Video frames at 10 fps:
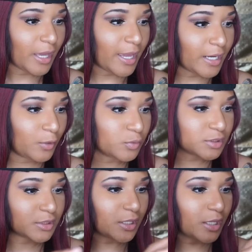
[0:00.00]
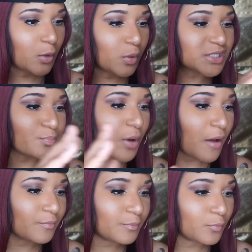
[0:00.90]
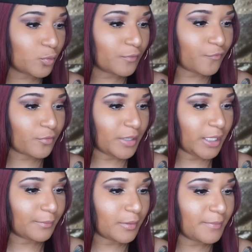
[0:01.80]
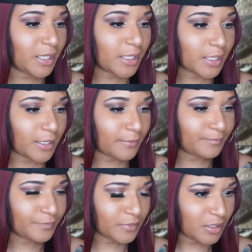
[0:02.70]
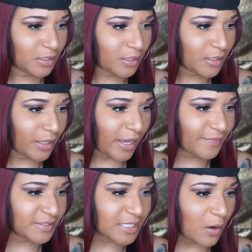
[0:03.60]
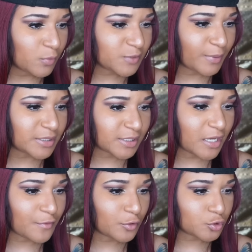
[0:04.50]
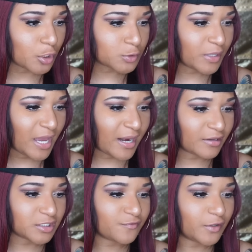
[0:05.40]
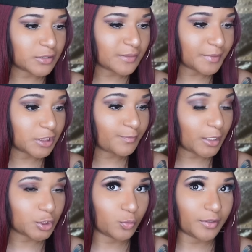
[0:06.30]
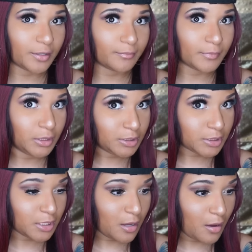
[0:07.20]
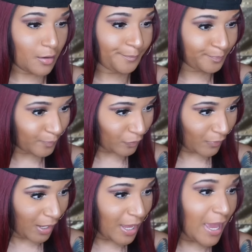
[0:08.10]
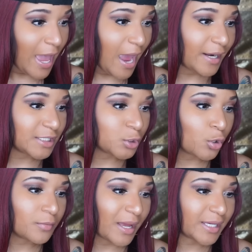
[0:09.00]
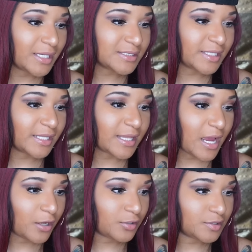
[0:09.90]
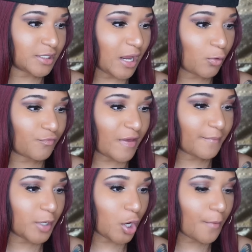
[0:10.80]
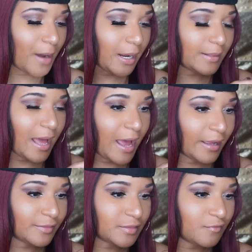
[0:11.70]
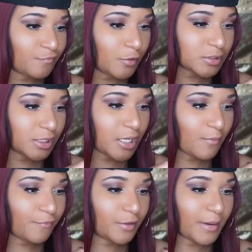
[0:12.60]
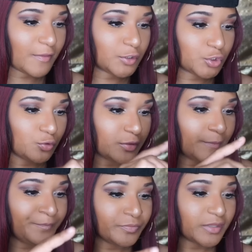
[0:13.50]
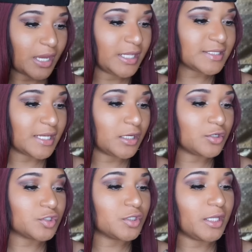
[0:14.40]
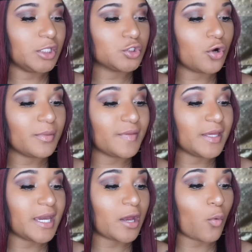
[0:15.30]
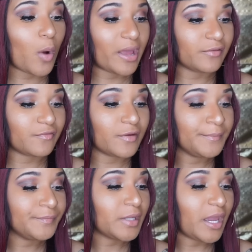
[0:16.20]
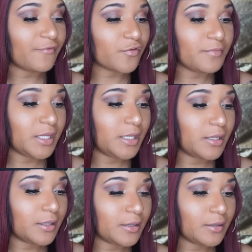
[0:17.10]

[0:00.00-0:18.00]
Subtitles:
And it was a problem for me, but meeting him and the time we spent together and the talks we had, I just felt something special with him. Listen, y'all. And I told him I can't stand liars and I would rather be hurt by a lie than falsely comforted by the truth. And he said he understood and he told me that he had a wife. And for me,